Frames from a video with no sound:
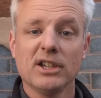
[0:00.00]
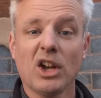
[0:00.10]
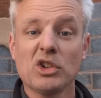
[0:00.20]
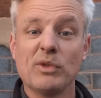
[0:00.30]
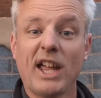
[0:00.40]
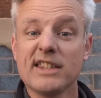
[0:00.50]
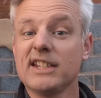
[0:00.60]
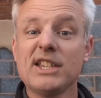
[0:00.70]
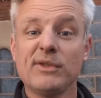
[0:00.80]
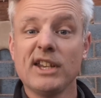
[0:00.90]
I can just relate to
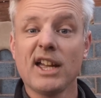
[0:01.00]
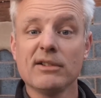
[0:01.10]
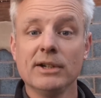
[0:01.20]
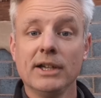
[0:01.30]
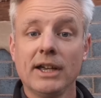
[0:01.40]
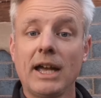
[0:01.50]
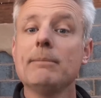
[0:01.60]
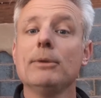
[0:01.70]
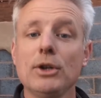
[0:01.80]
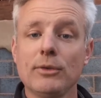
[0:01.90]
this video
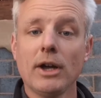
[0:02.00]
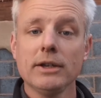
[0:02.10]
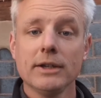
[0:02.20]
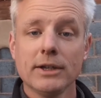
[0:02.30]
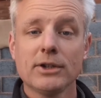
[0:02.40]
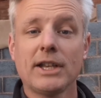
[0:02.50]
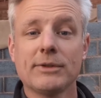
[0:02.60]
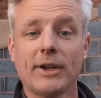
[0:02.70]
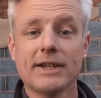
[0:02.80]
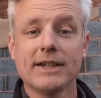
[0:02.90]
and move on. Because
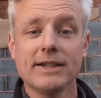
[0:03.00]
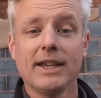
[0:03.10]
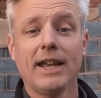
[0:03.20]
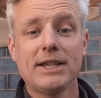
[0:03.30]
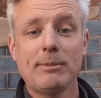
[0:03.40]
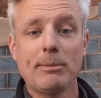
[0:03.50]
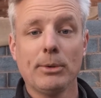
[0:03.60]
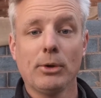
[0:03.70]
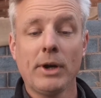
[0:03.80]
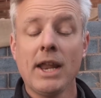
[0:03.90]
let's face it, it's a bit
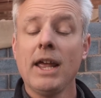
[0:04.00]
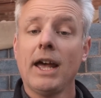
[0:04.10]
boring.